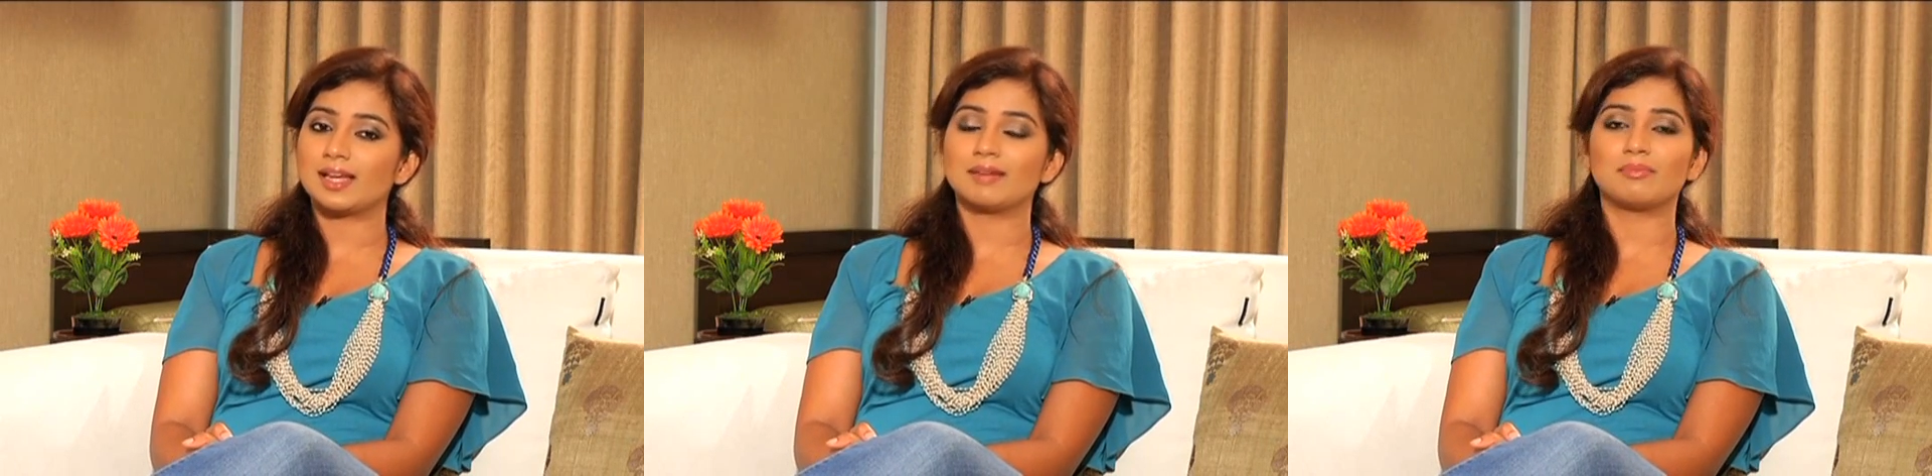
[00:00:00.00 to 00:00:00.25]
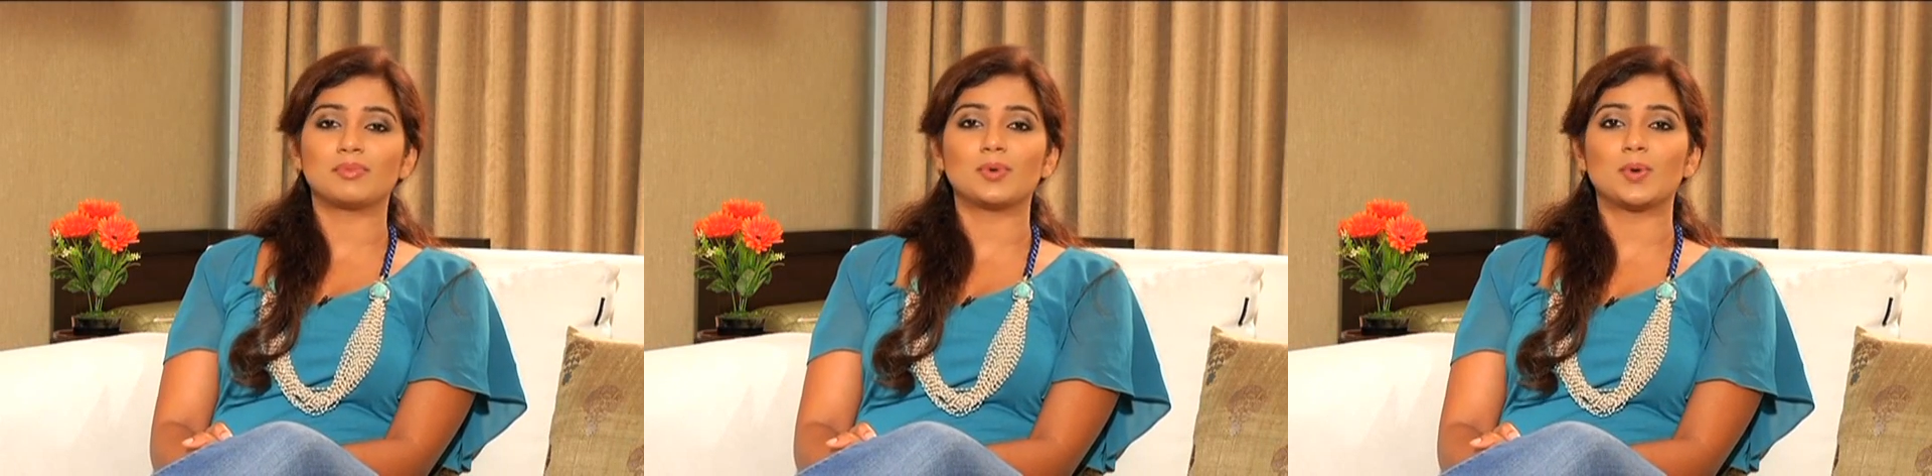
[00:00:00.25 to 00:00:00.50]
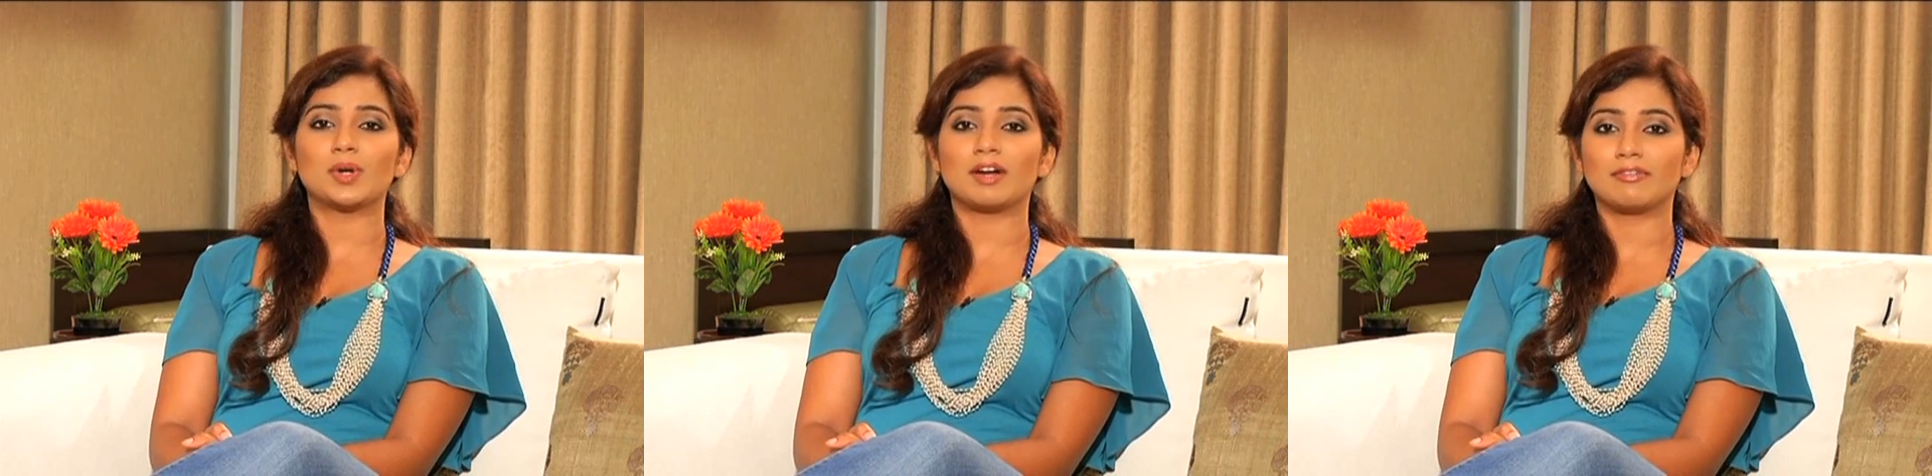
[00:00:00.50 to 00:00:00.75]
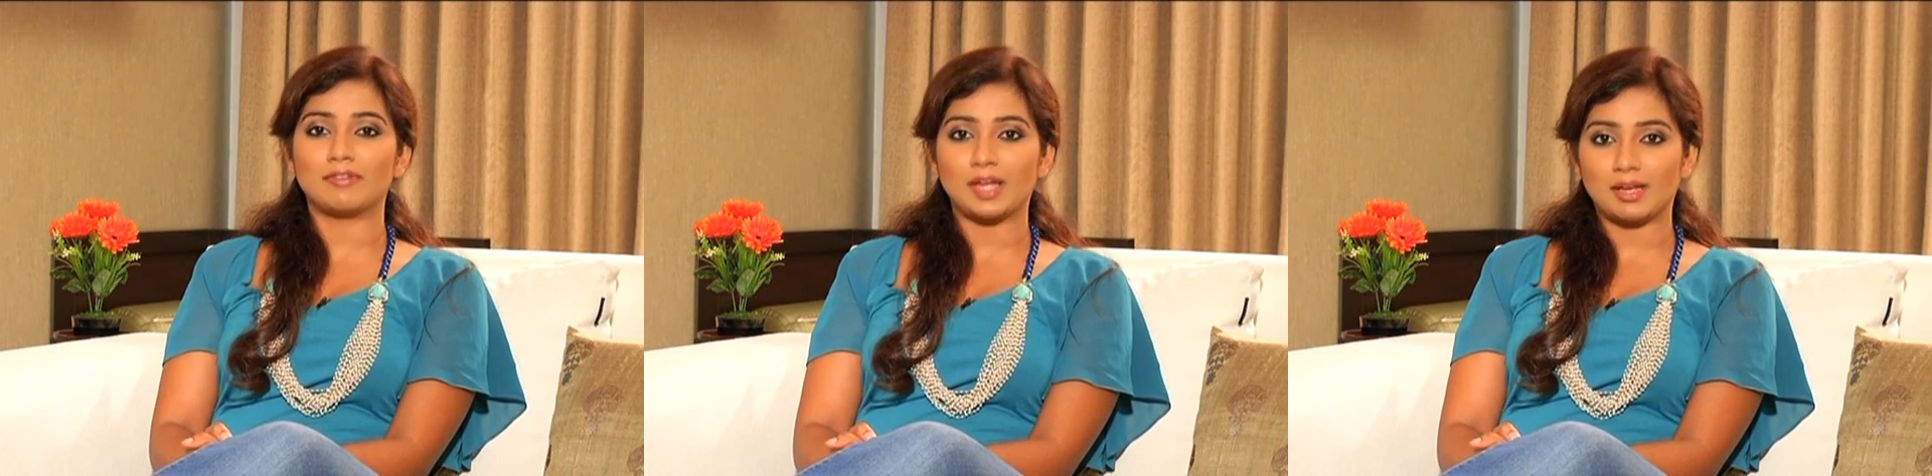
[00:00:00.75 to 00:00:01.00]
and more
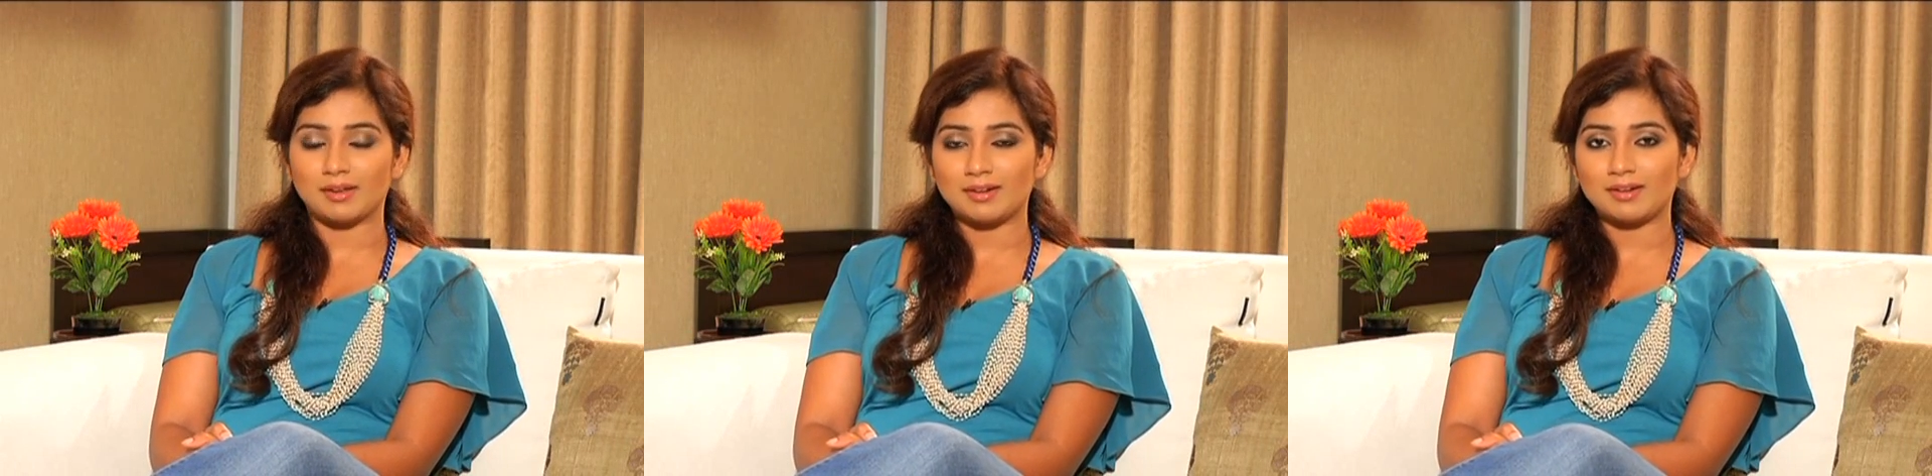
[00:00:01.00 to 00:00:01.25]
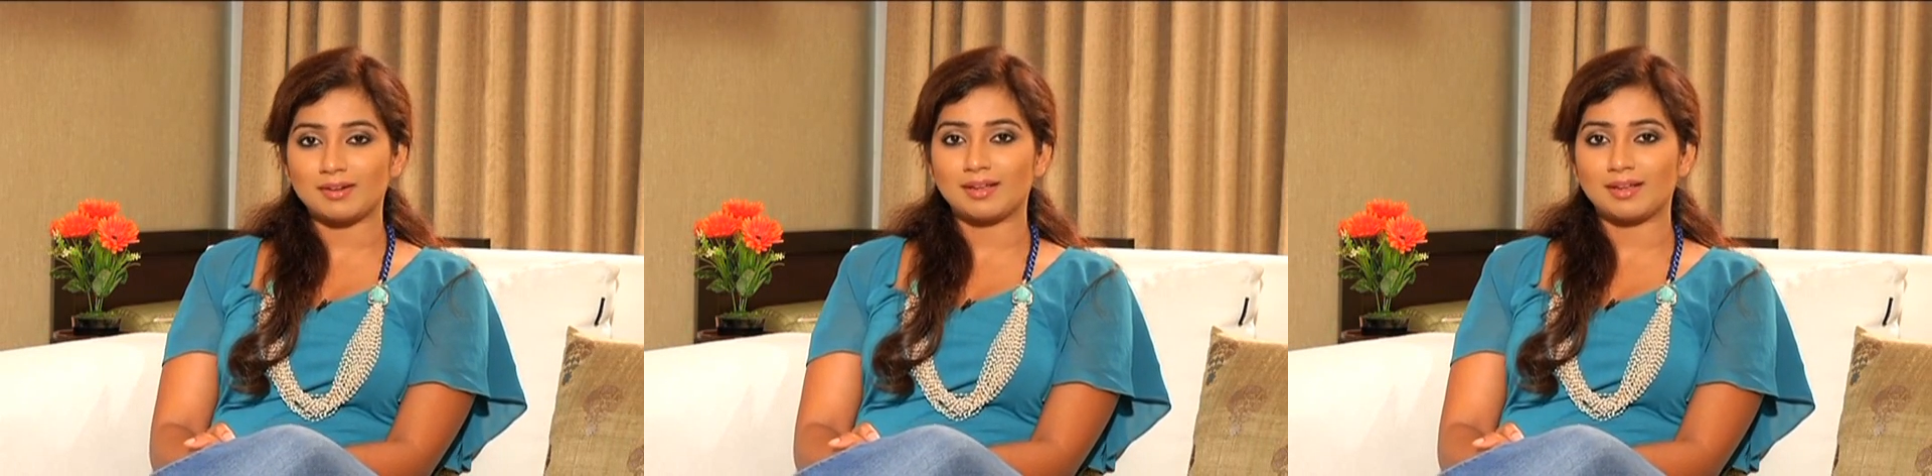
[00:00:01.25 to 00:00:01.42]
aware